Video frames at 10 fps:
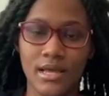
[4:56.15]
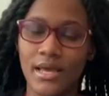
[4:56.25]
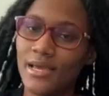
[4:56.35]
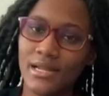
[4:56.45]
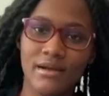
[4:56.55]

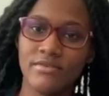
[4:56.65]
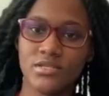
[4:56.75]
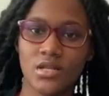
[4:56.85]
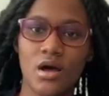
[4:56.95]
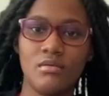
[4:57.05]
It never
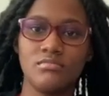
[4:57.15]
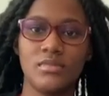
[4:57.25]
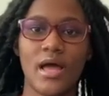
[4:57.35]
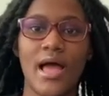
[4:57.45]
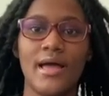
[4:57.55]
stopped,
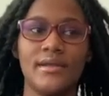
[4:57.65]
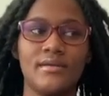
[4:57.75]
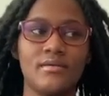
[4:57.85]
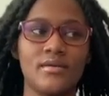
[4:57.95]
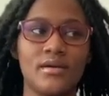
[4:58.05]

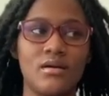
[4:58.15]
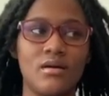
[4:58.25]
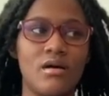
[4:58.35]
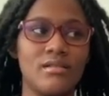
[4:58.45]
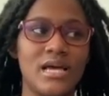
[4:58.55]
and
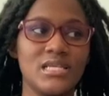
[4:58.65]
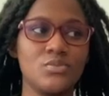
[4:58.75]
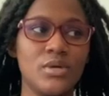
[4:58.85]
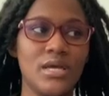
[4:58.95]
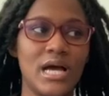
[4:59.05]
unless
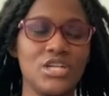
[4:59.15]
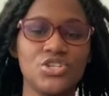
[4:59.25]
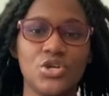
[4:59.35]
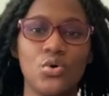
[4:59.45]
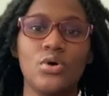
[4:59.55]
we actually
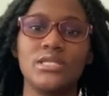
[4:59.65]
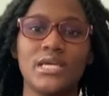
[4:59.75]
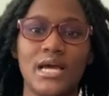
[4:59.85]
go and take